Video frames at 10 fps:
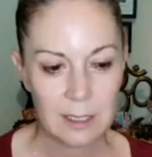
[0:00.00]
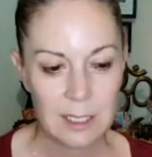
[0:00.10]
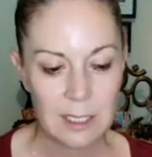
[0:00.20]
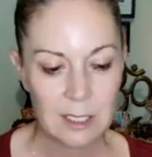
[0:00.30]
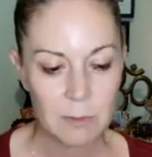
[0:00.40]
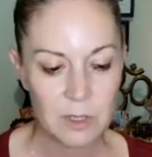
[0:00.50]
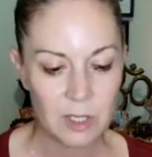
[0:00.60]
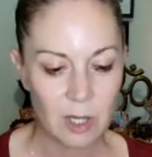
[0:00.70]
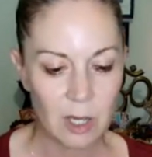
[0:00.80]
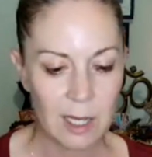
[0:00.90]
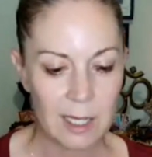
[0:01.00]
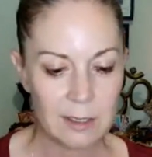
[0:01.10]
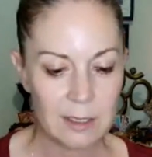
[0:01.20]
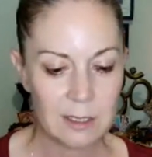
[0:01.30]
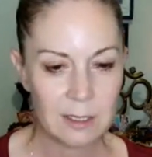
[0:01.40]
the chest
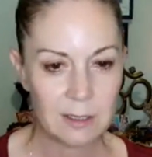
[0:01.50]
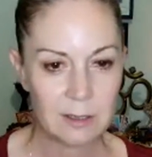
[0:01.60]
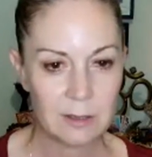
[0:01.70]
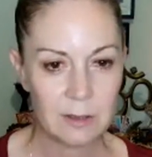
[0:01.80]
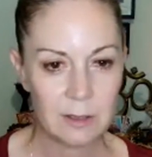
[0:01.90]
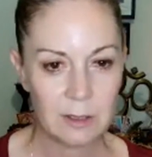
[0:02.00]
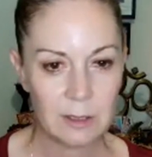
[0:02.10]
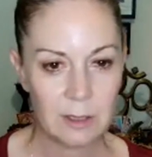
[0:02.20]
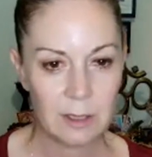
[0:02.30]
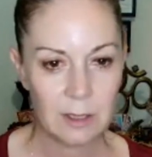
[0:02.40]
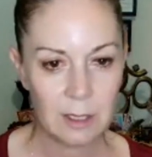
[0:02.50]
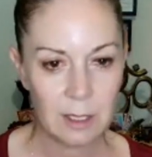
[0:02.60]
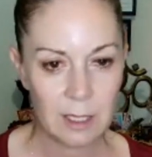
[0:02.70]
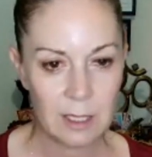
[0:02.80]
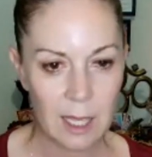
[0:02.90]
subsides
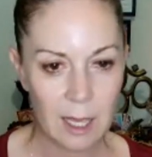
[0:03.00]
and